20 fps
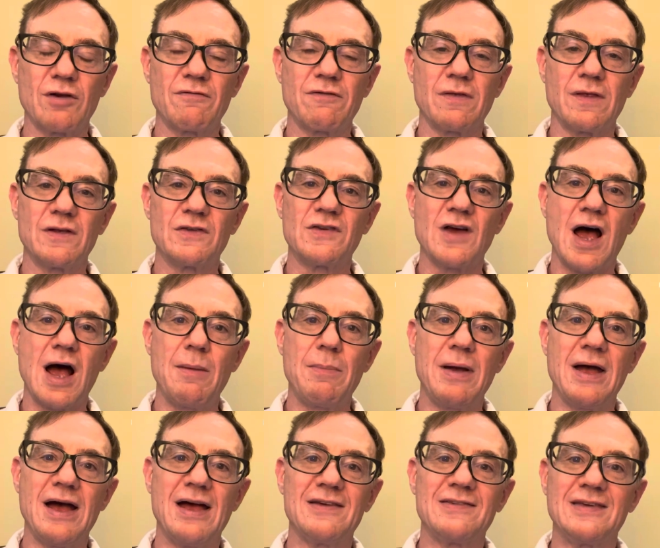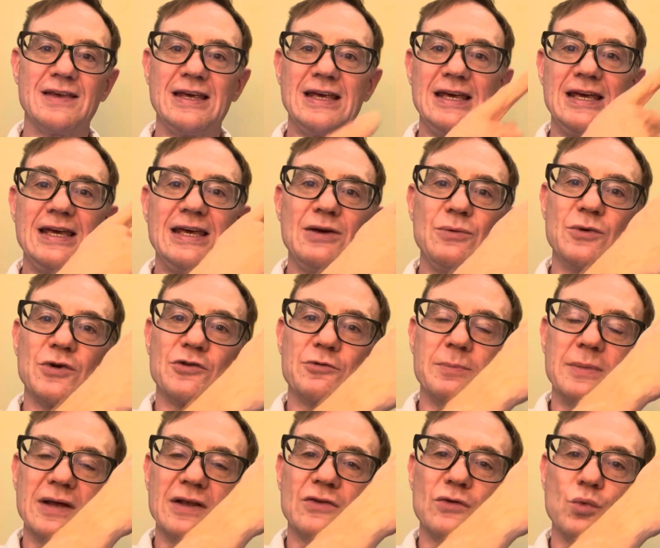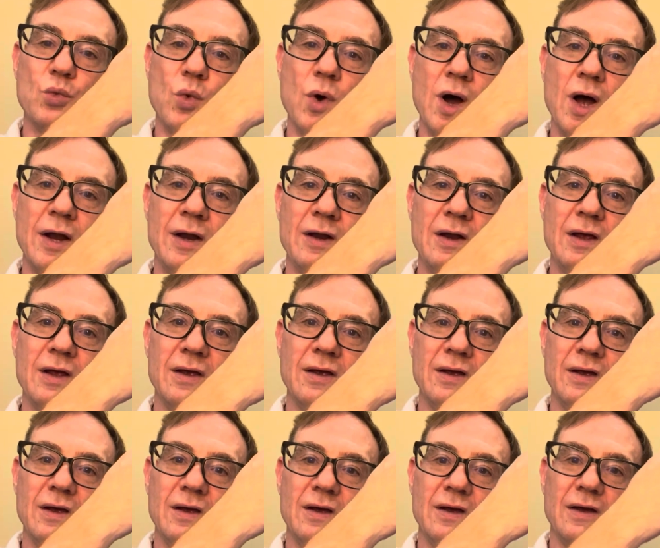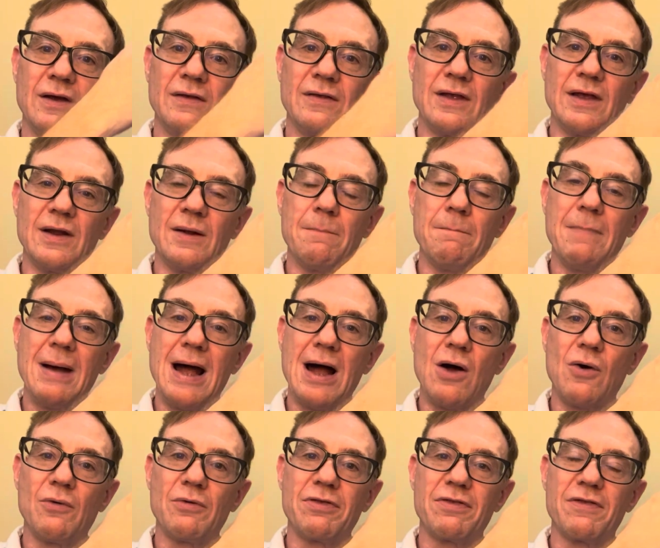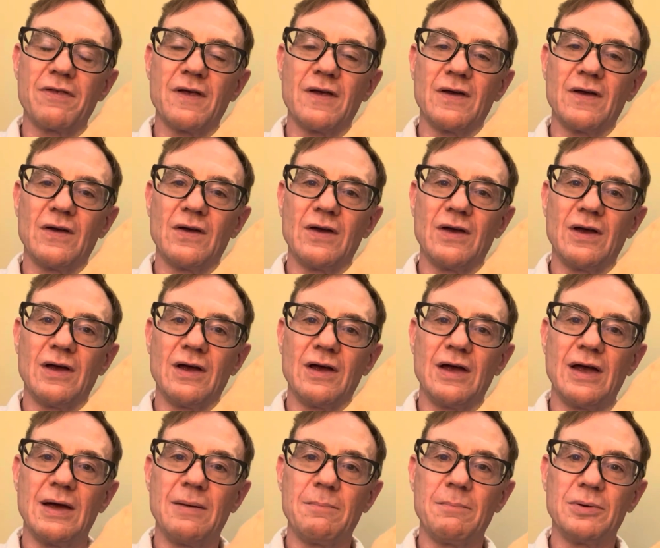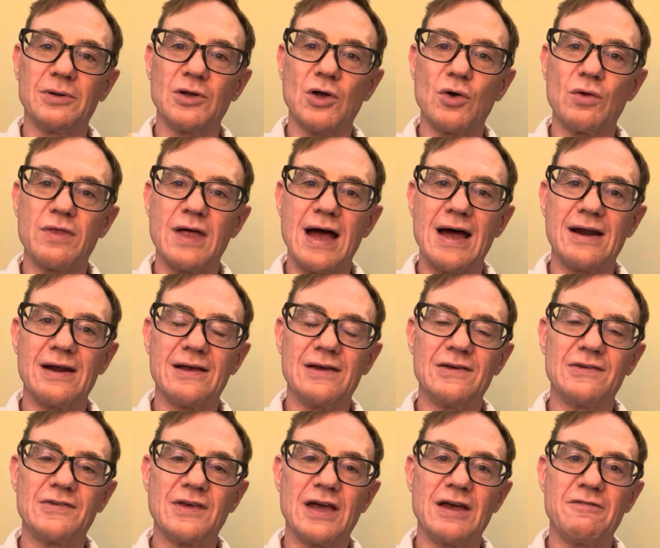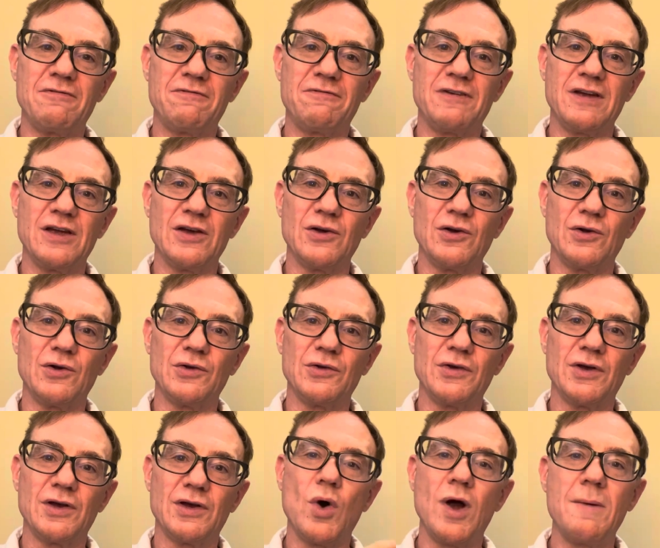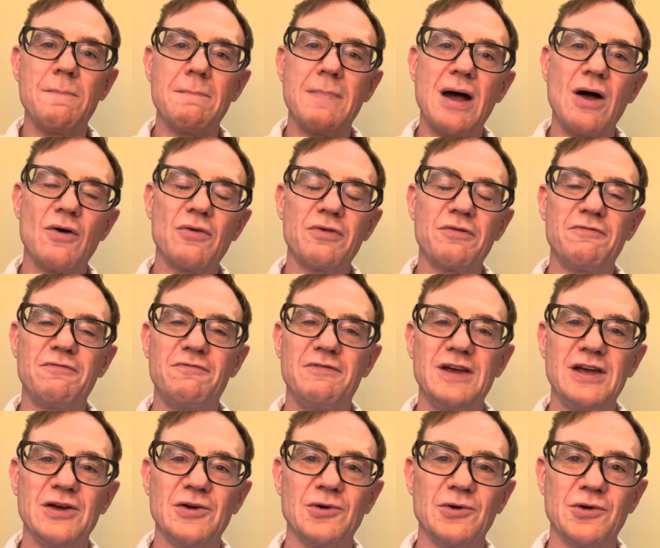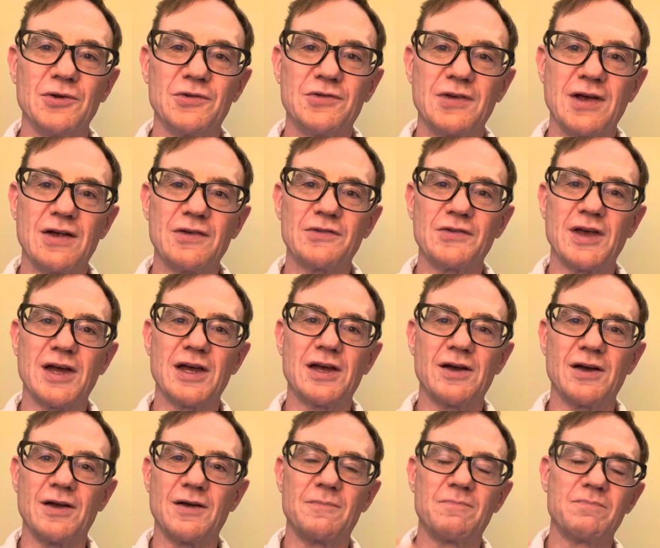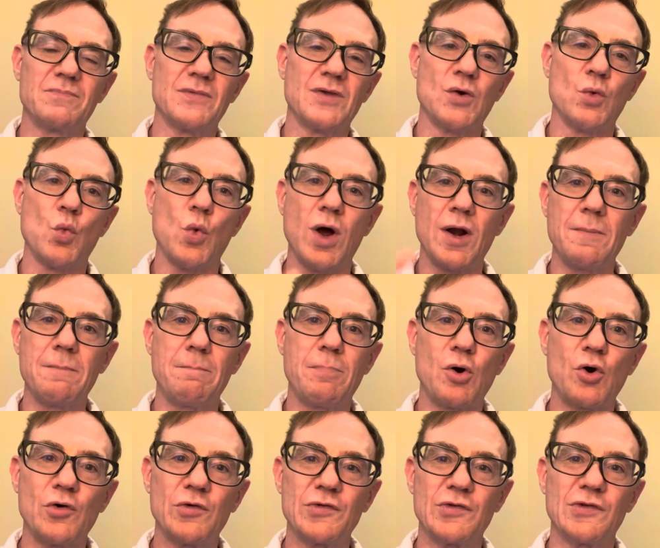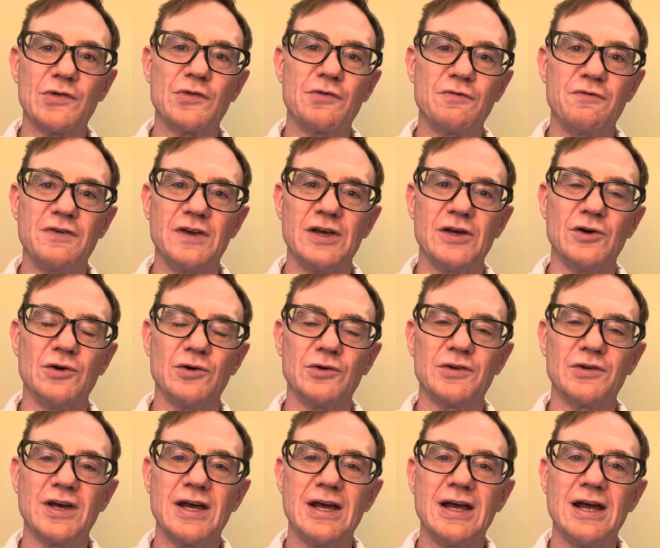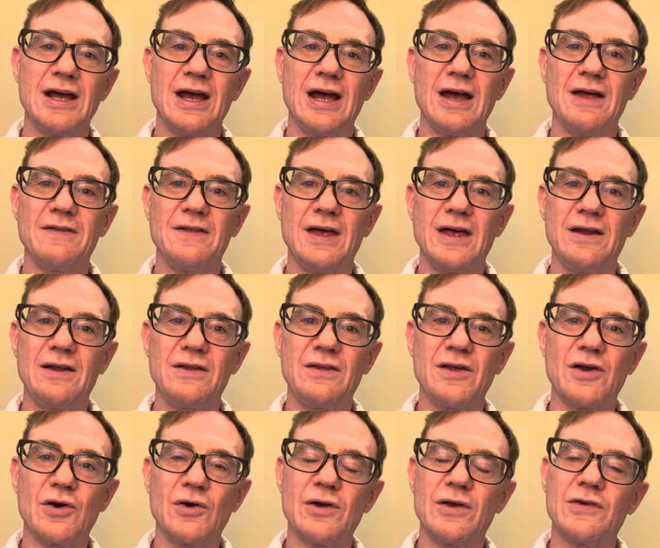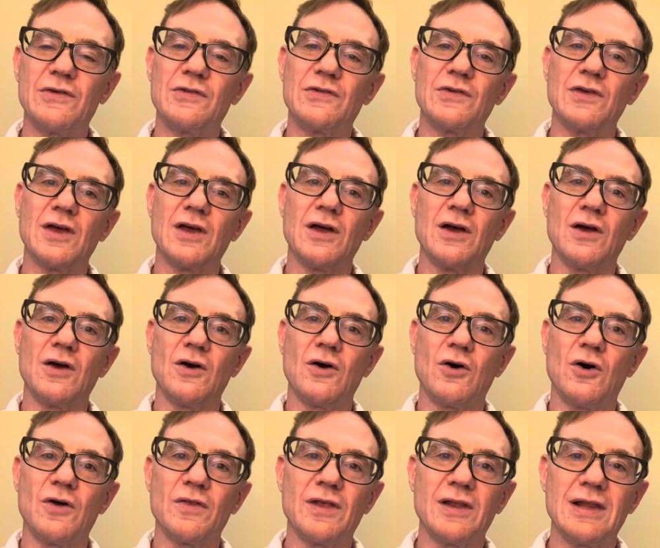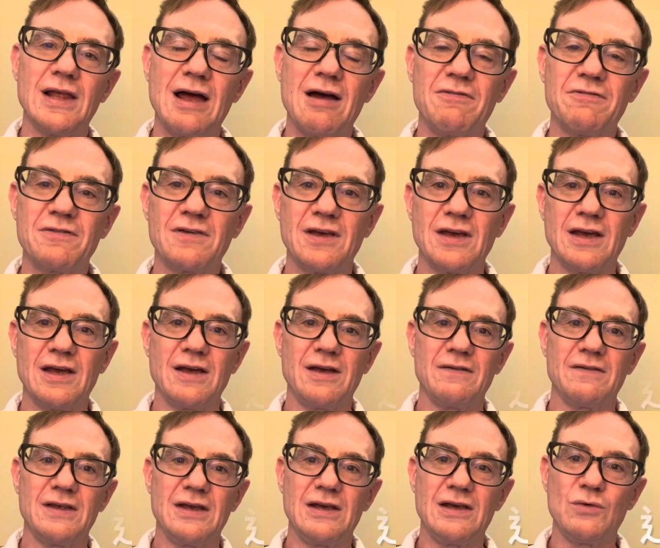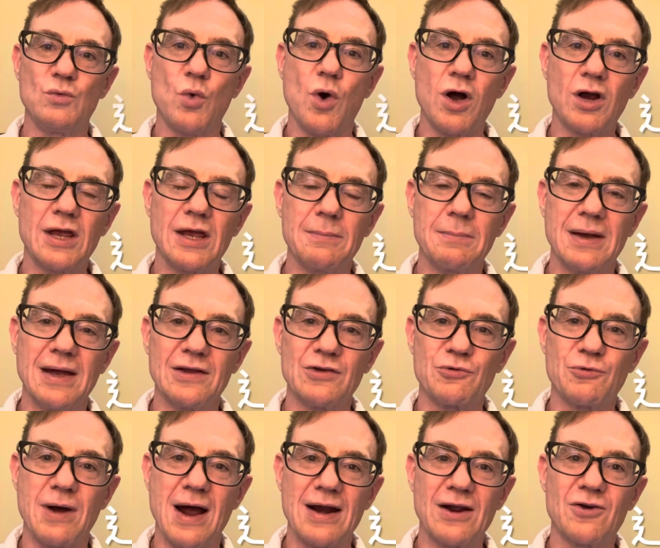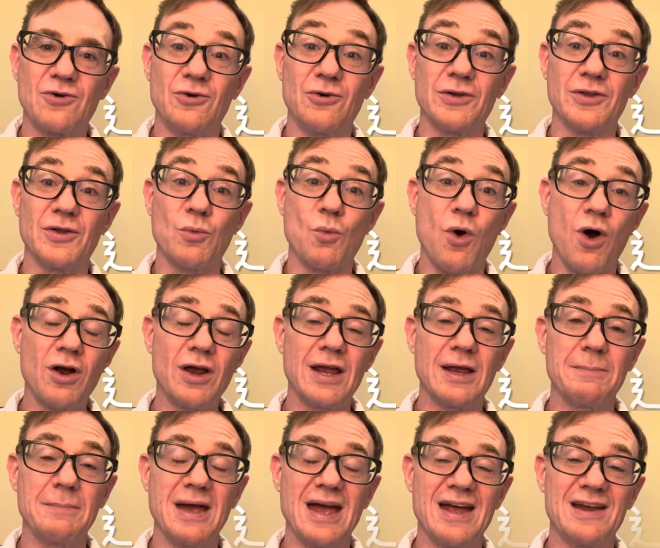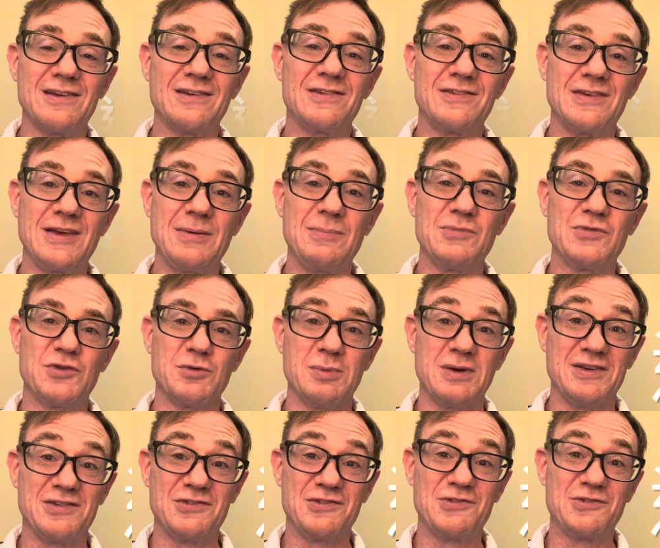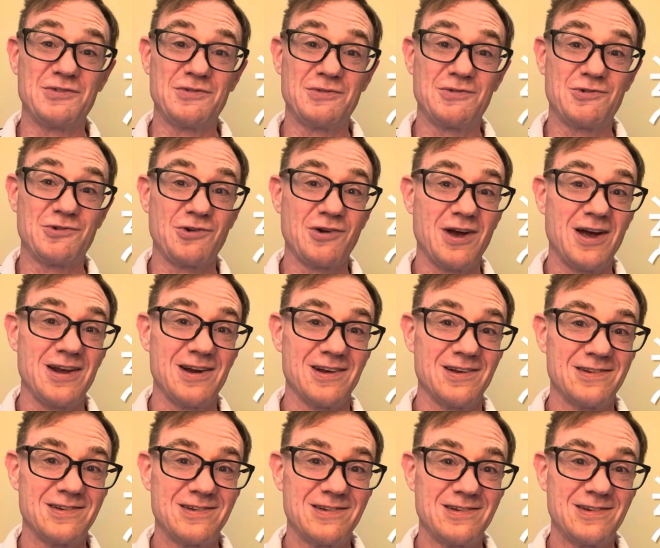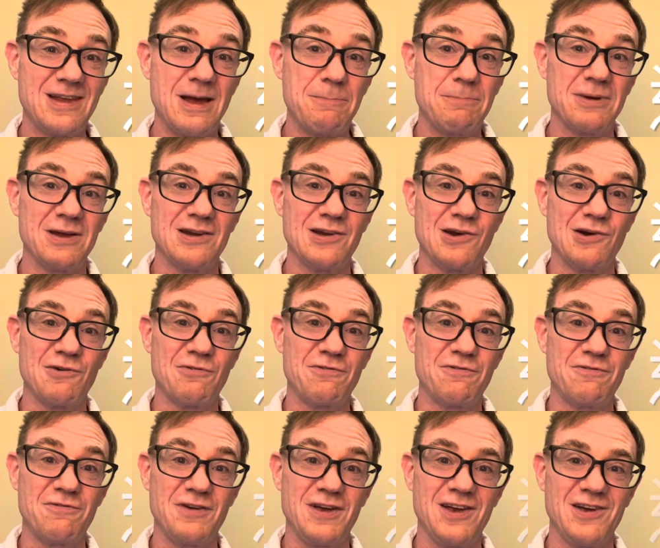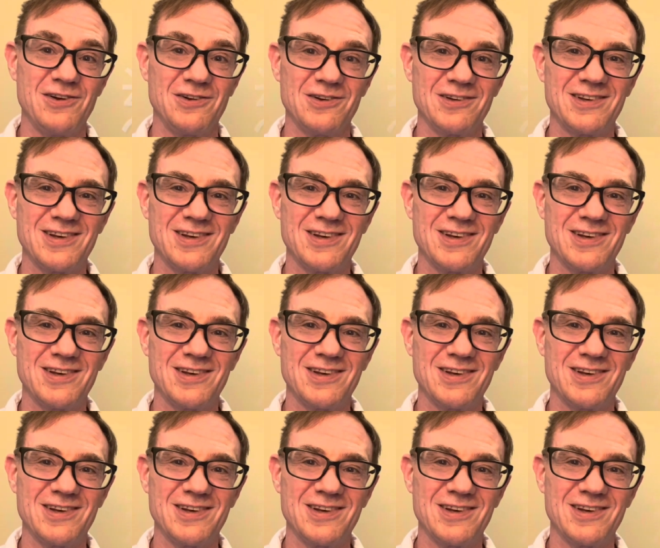from the top has E, which means one, then a mouth, and below that is a field. One mouth field sounds like a one person's field. And then there is on the left the walking man's radical, and the walking man seems to be trying to step in your field.